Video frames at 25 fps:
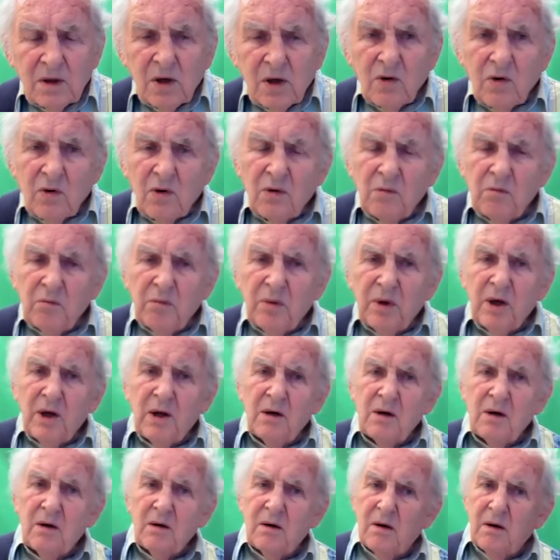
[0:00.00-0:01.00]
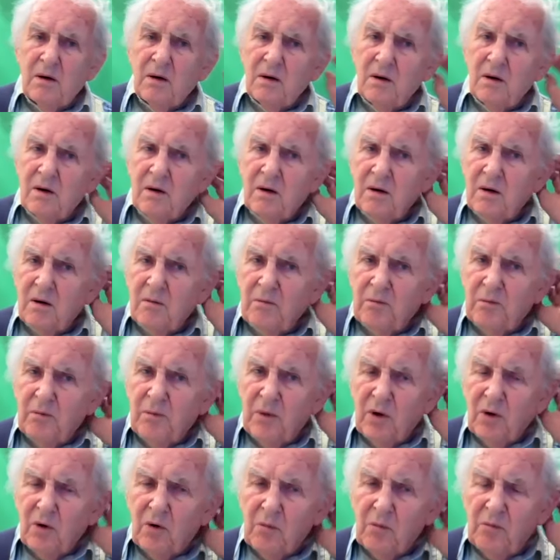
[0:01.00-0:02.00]
So you can burn
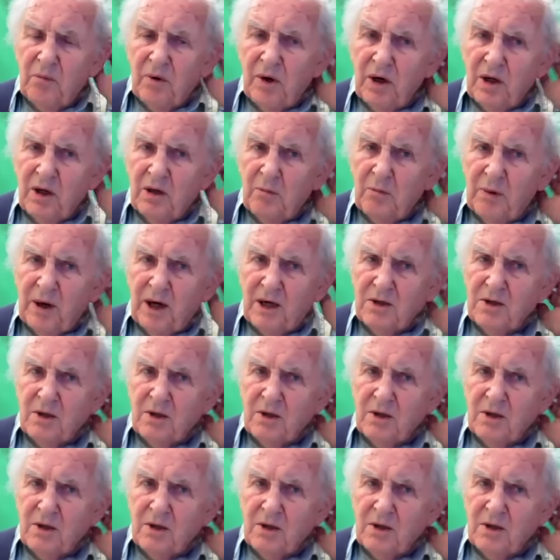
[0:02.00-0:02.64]
the